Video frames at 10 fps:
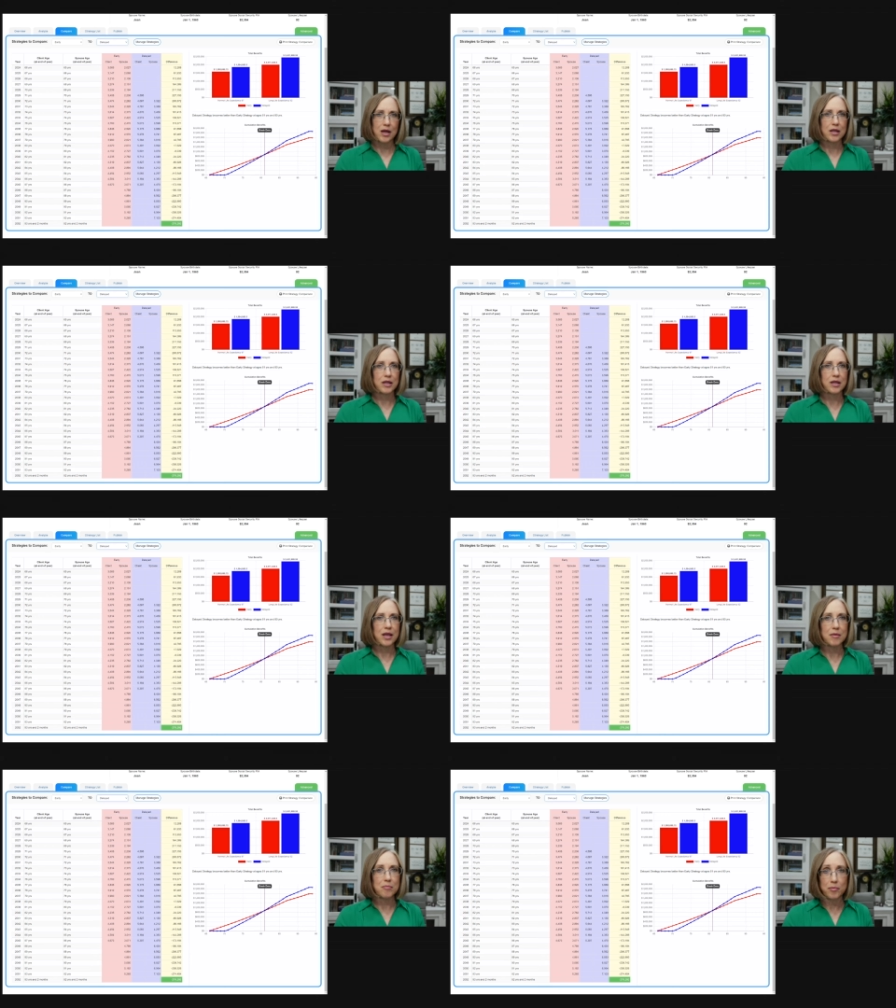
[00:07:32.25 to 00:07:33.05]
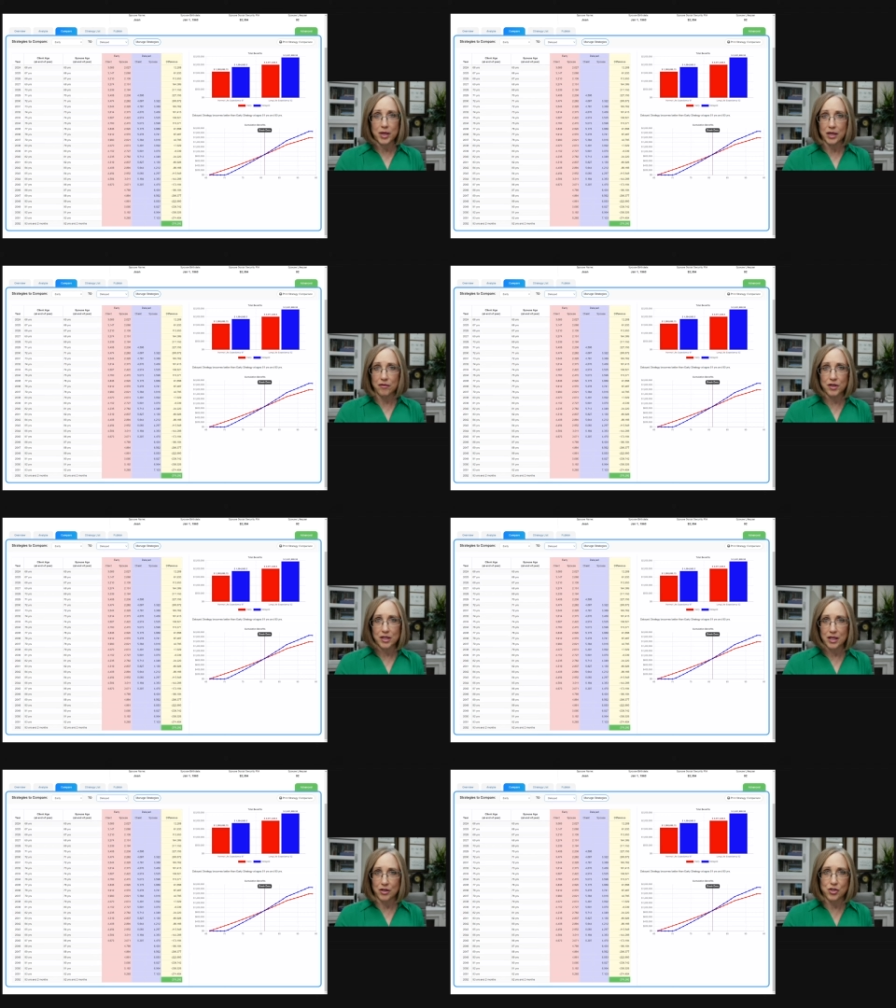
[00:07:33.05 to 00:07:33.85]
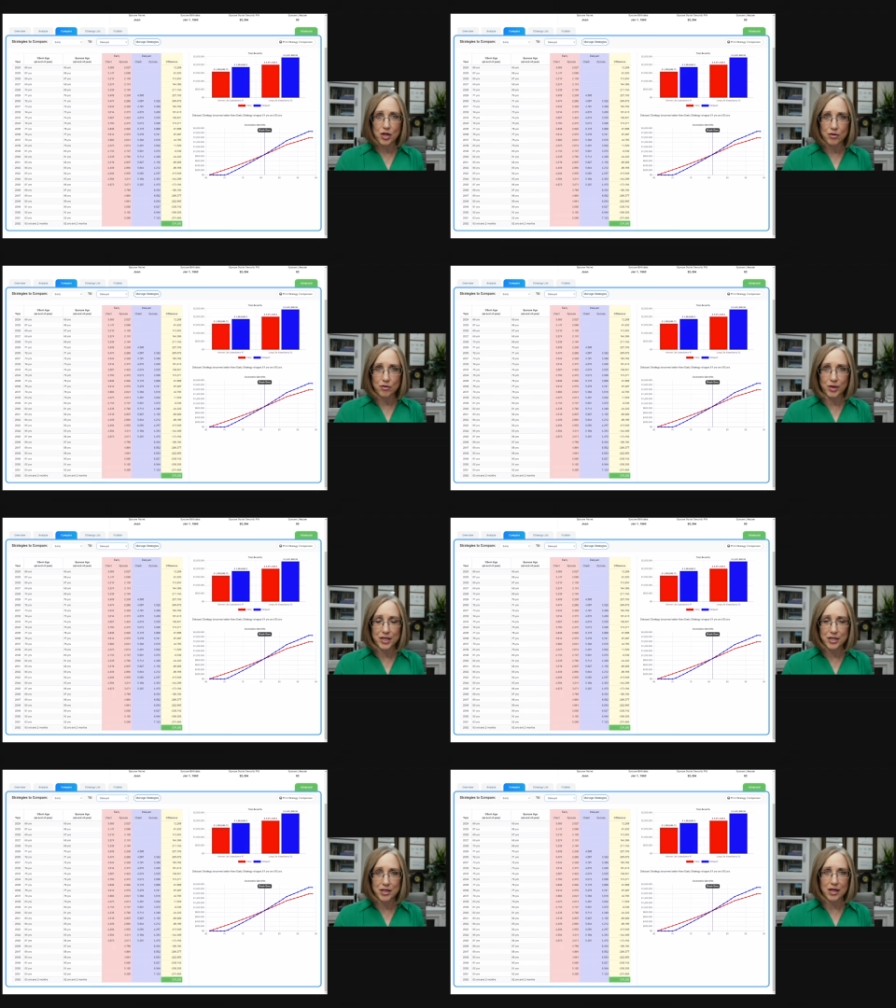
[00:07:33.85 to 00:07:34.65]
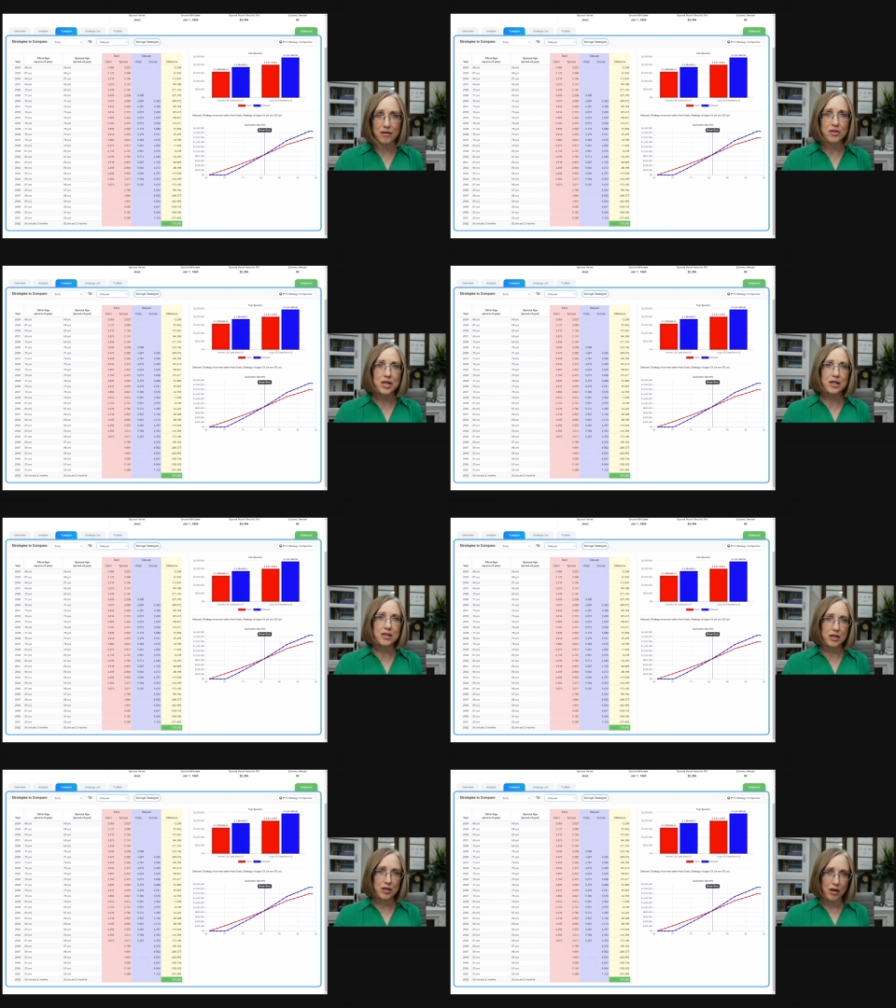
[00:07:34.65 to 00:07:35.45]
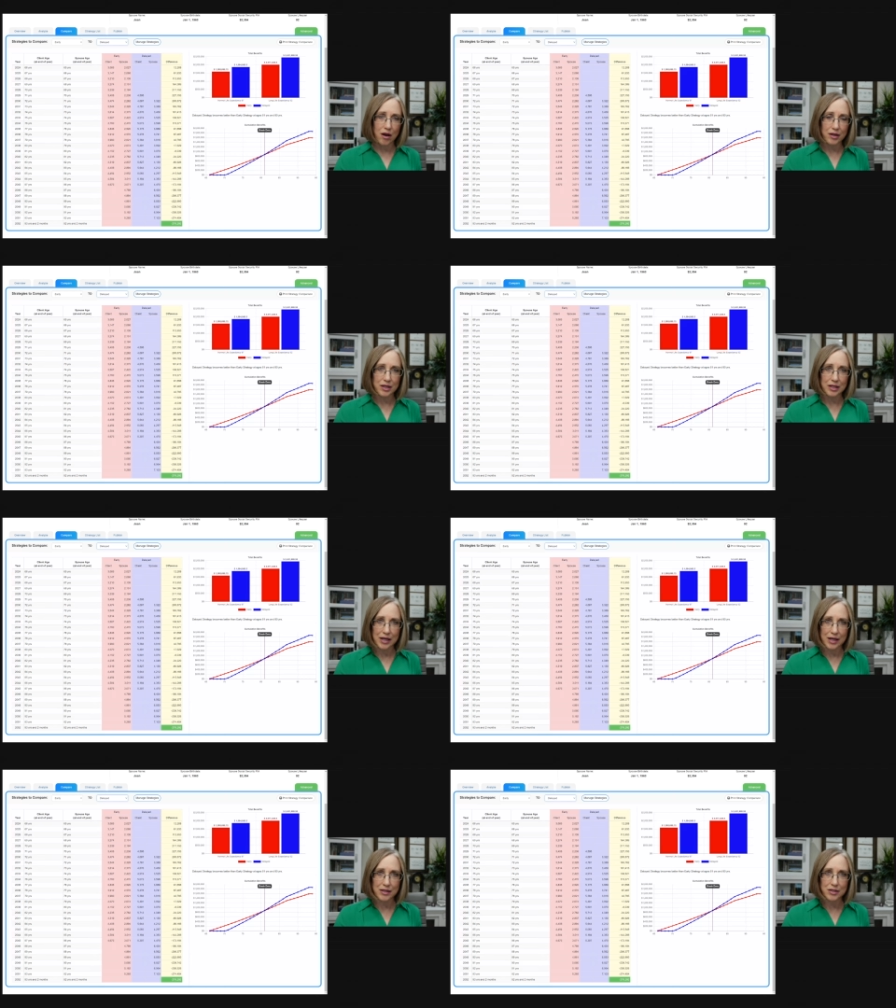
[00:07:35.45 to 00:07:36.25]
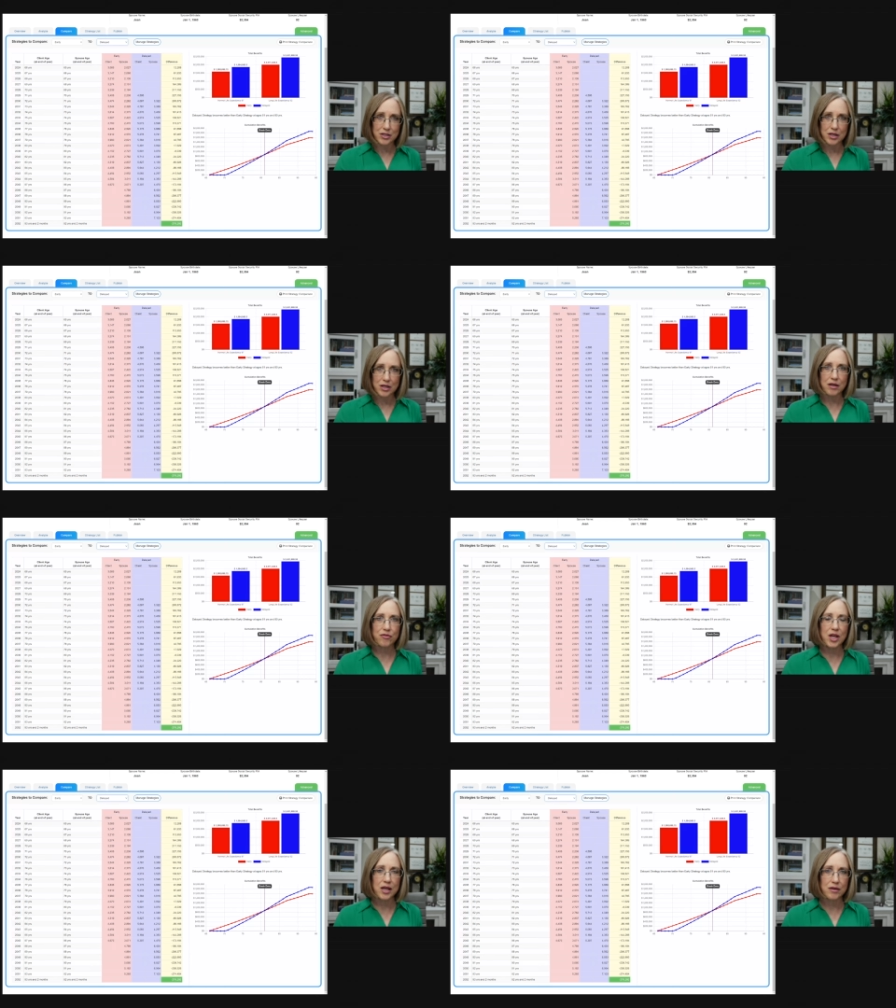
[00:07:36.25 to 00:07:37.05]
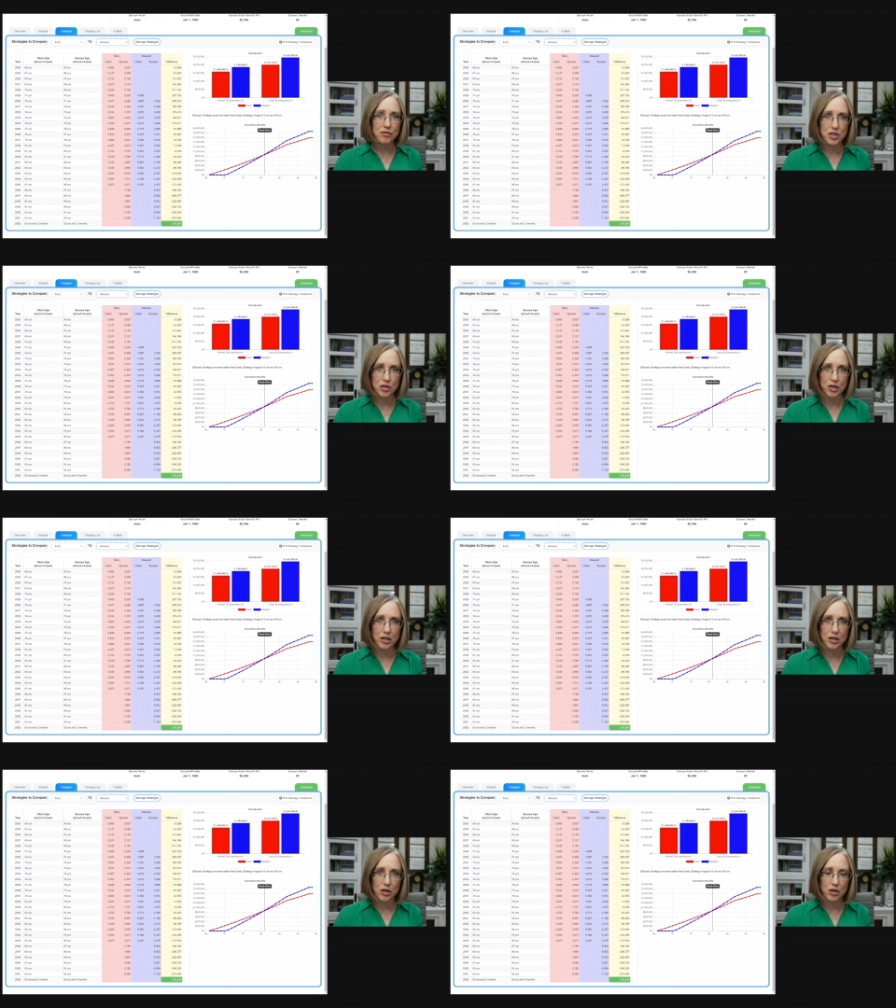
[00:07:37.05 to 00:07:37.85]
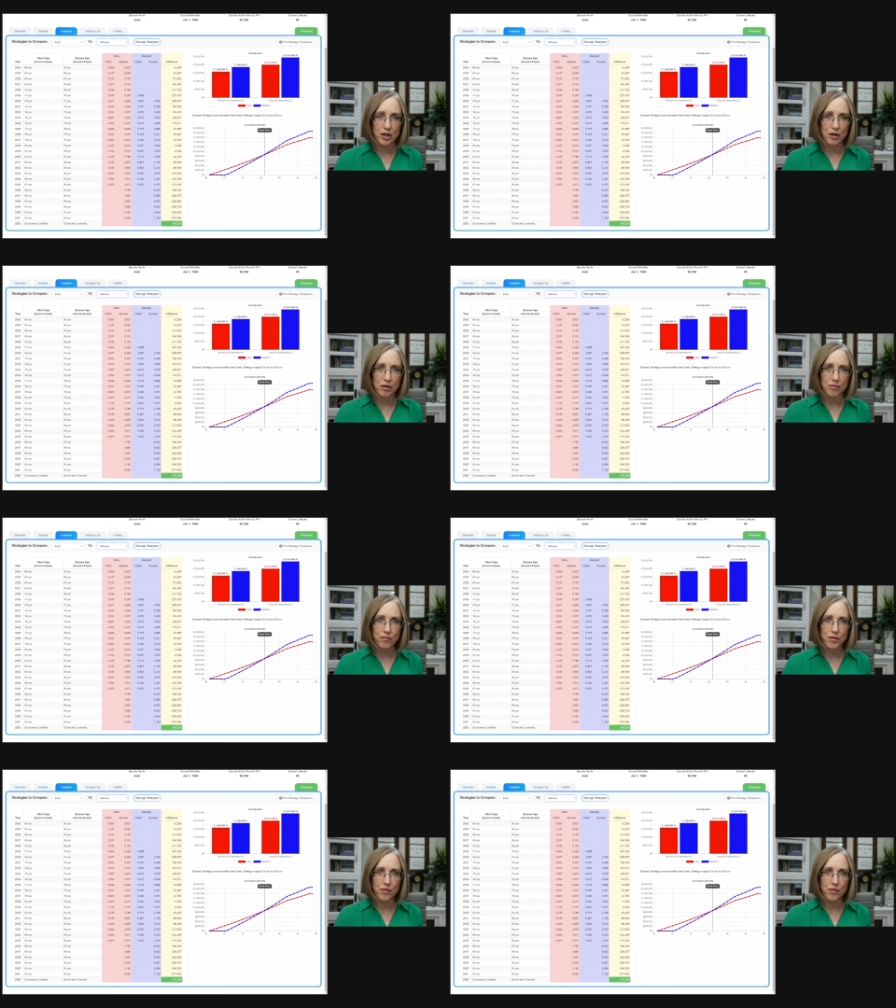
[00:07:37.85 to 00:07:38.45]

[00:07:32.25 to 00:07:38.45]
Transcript: the benefit that Joan receives is a lot less if they have started earlier.